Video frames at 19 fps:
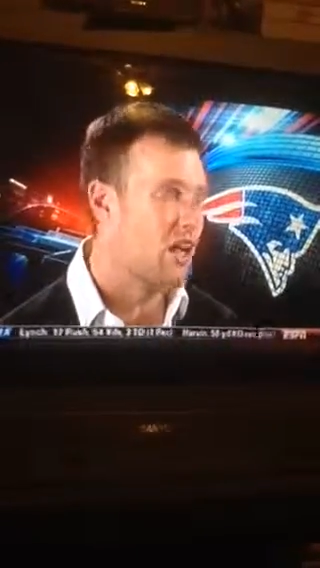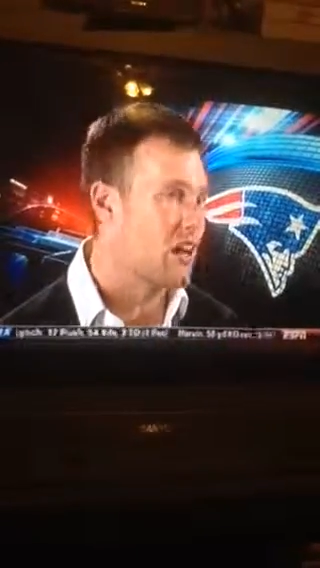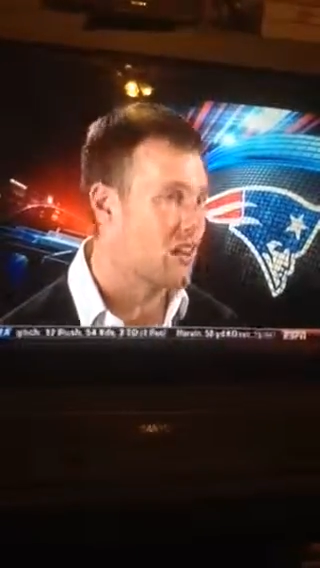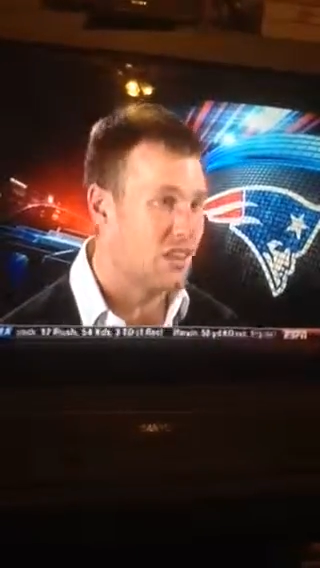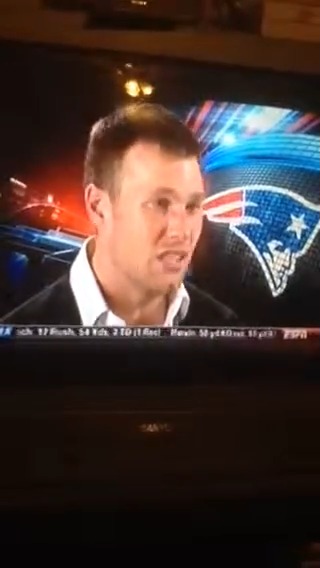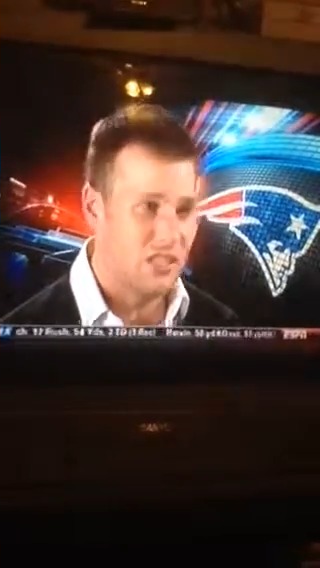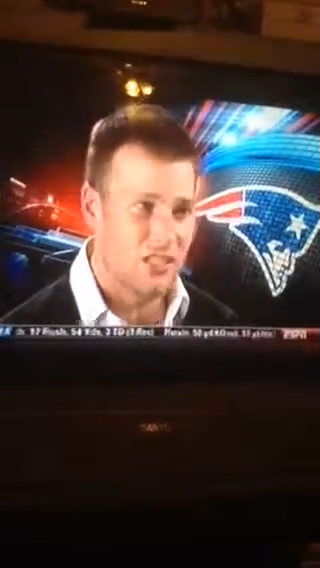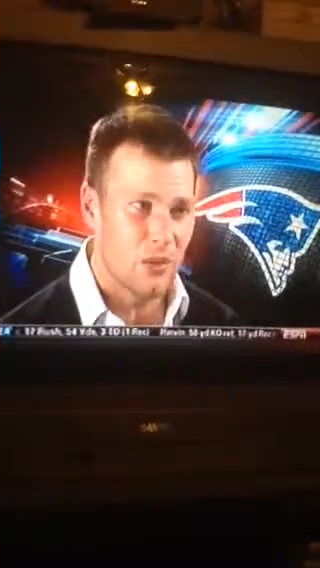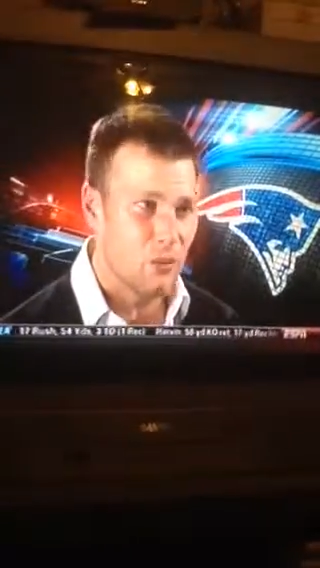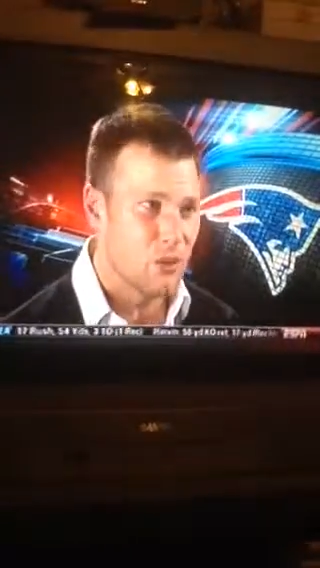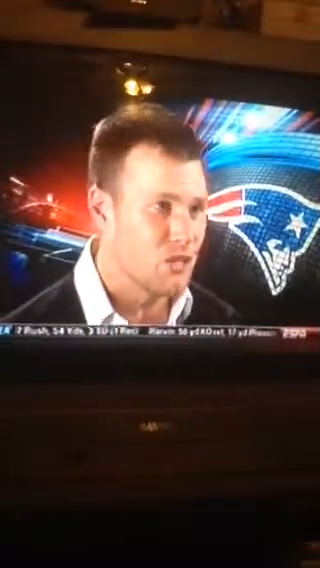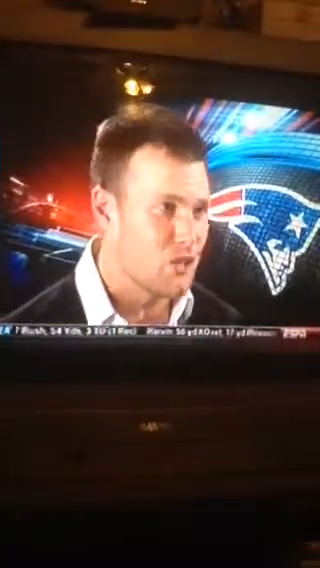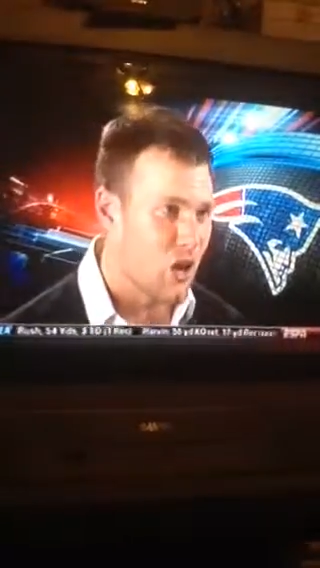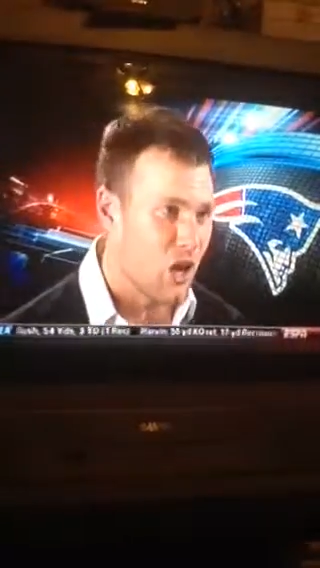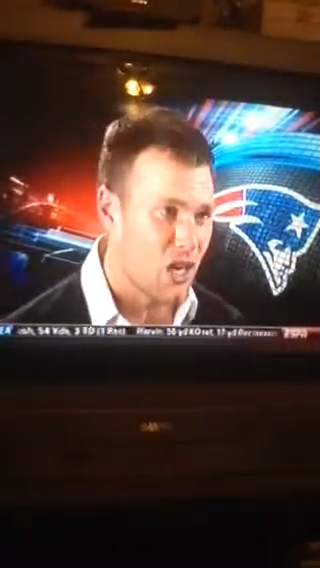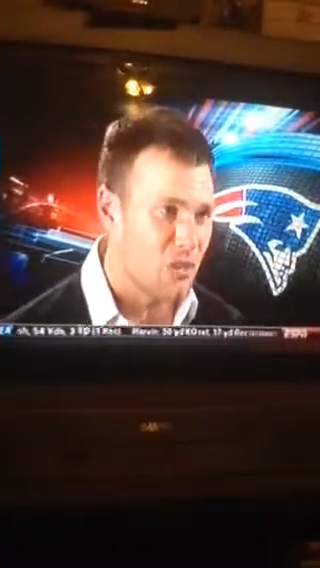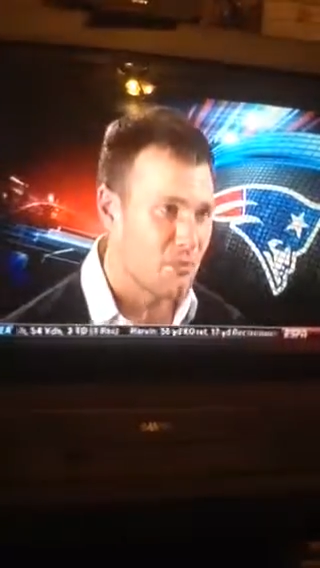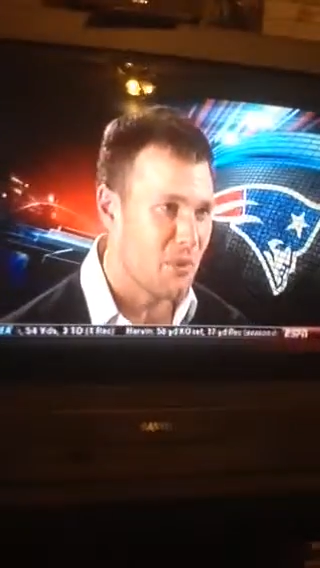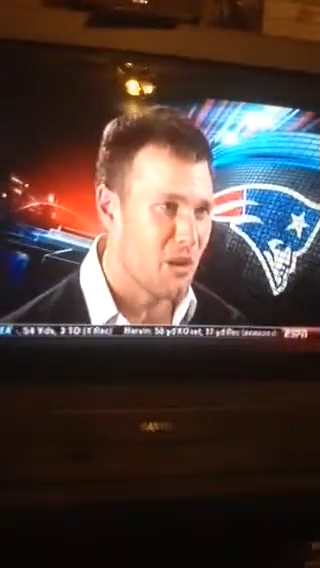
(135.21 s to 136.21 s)
A lot of things that we
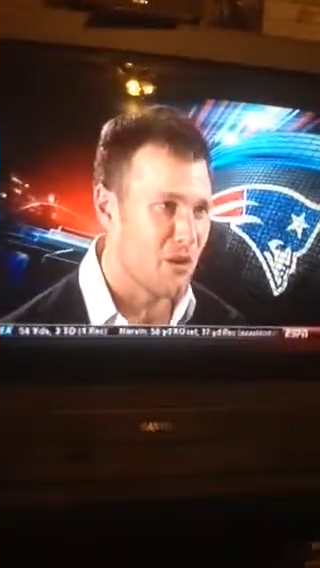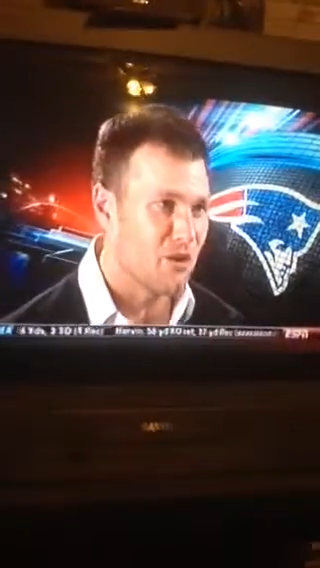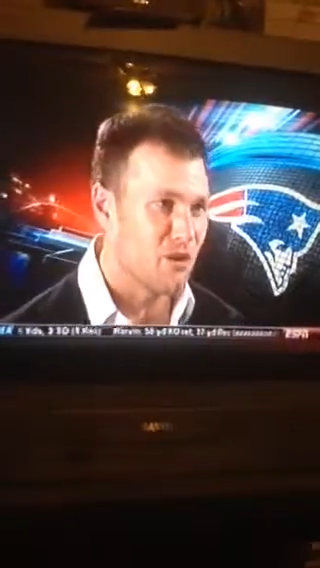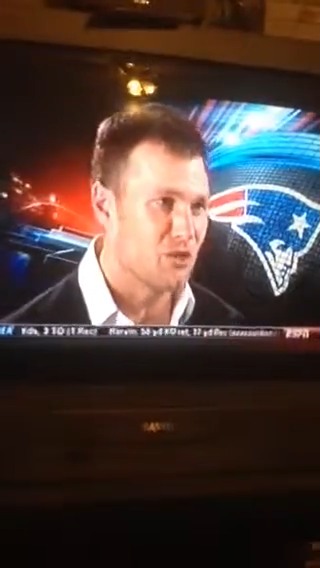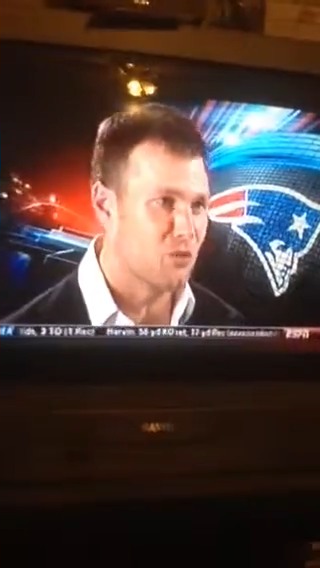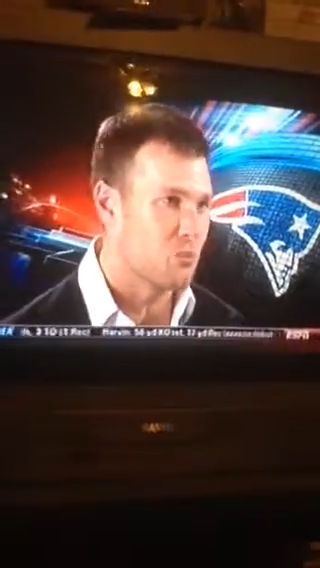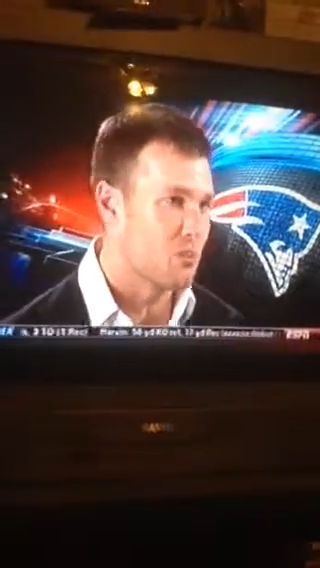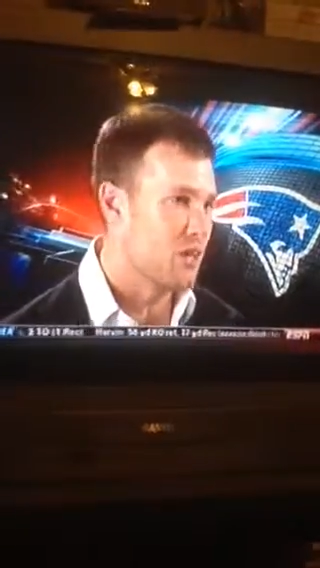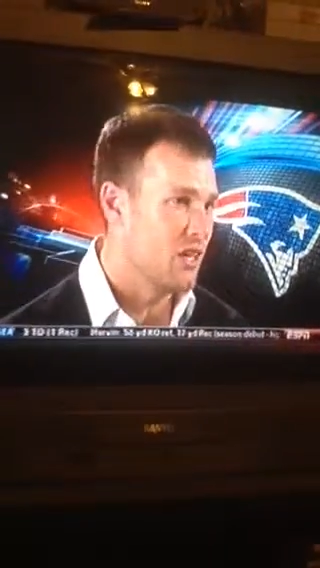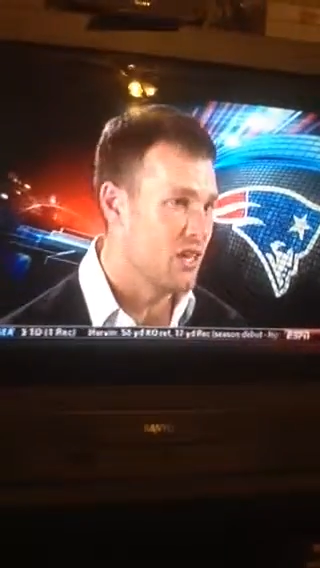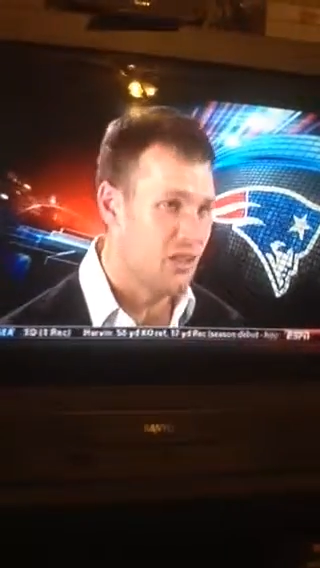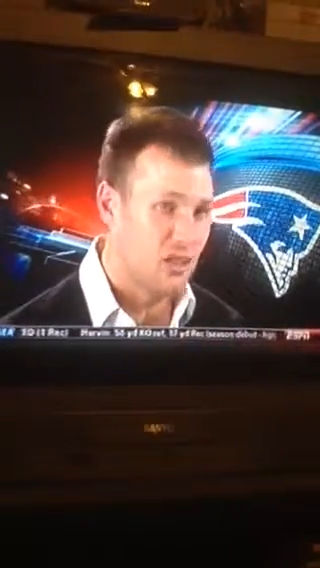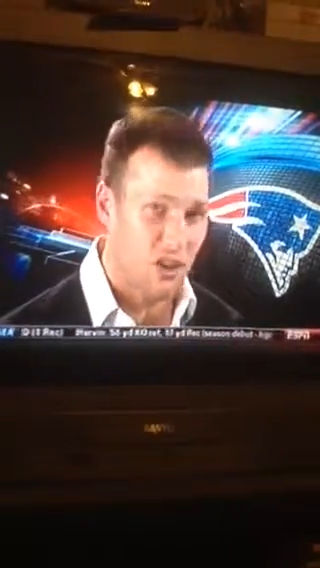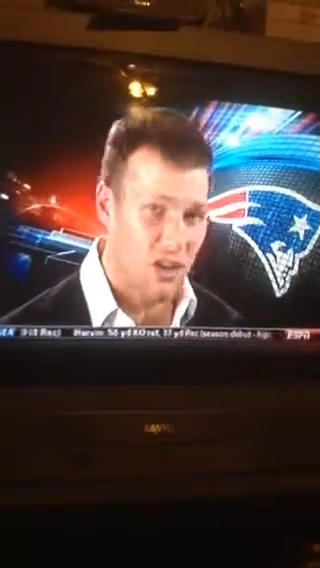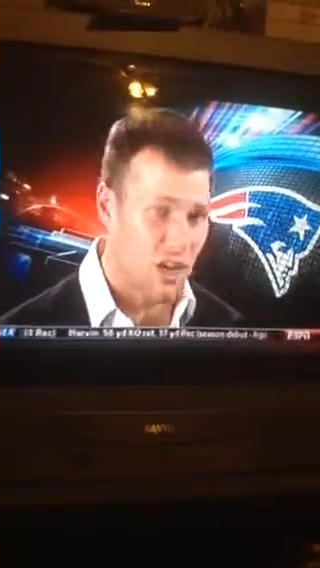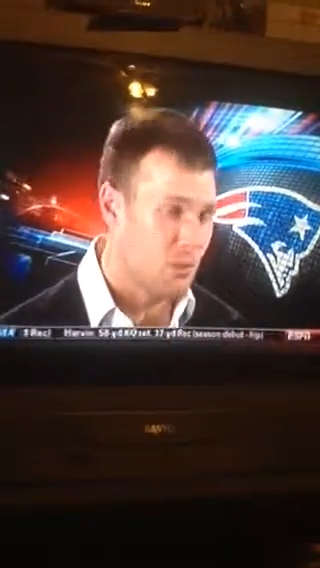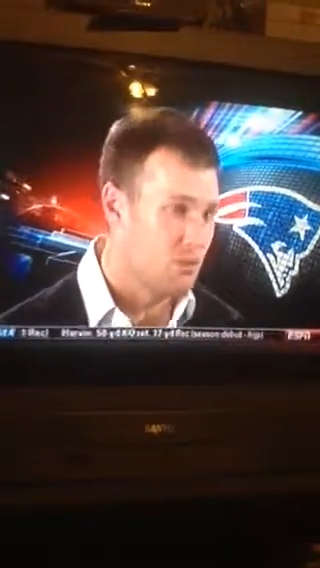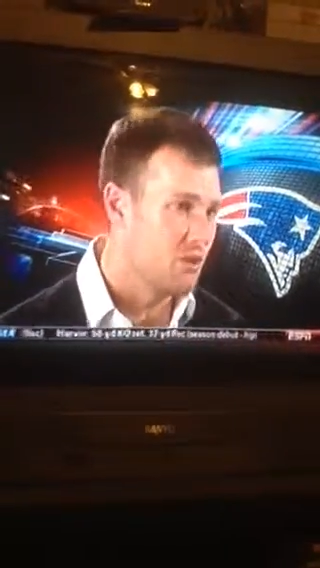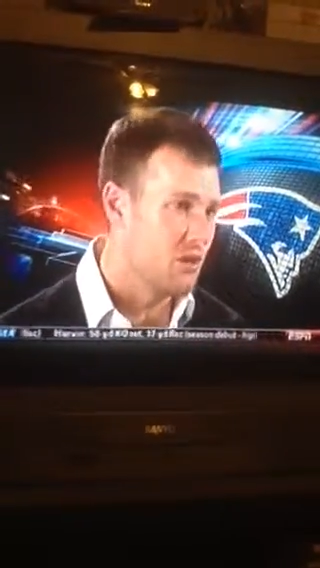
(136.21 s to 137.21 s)
talked about in the spring
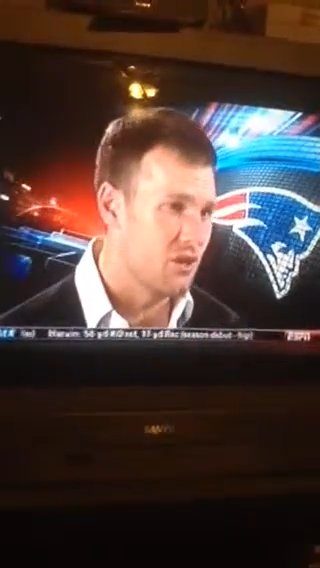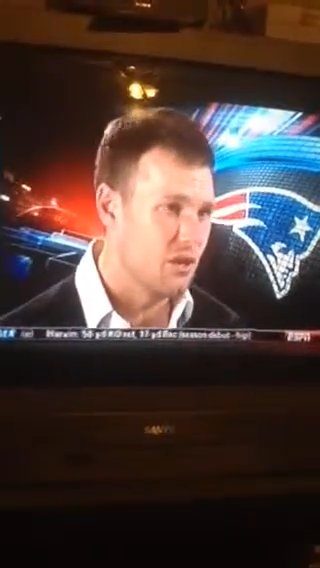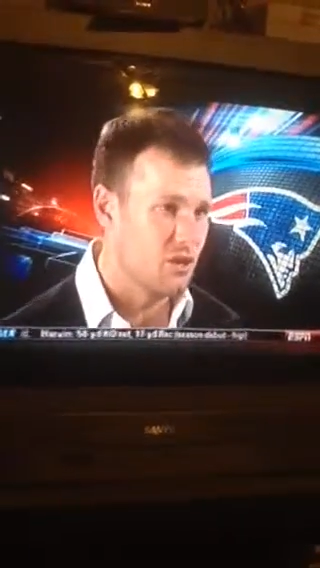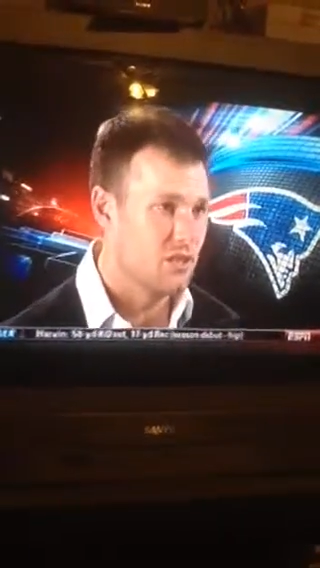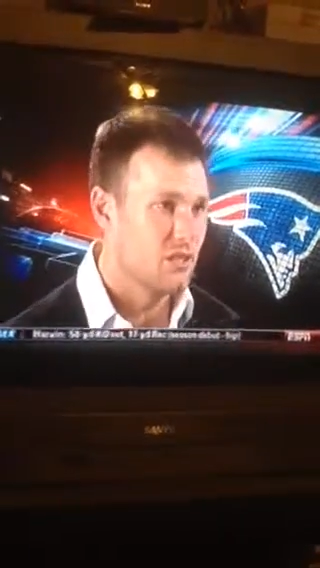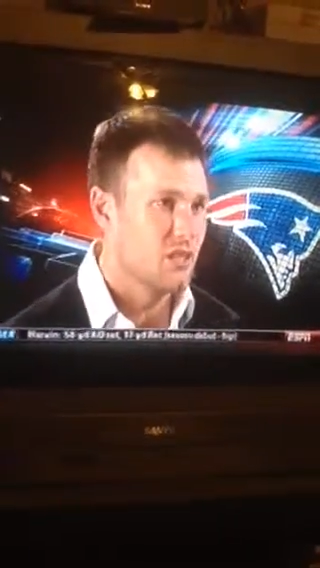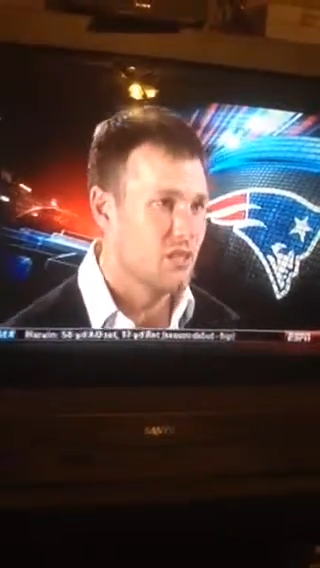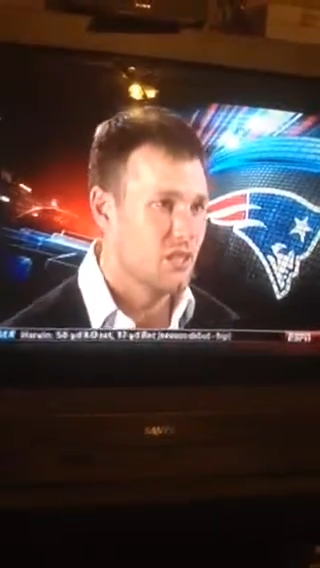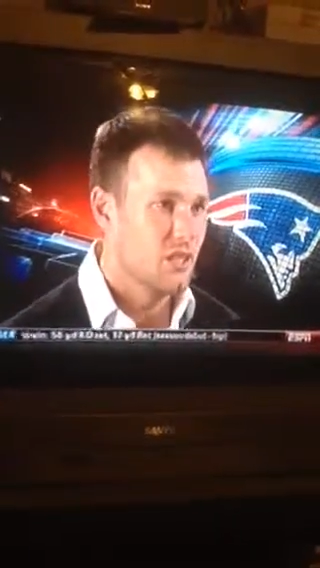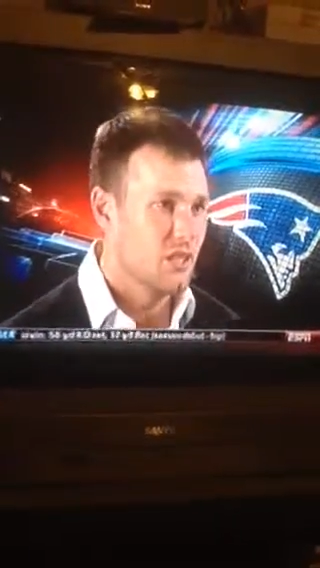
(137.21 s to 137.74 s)
are coming to.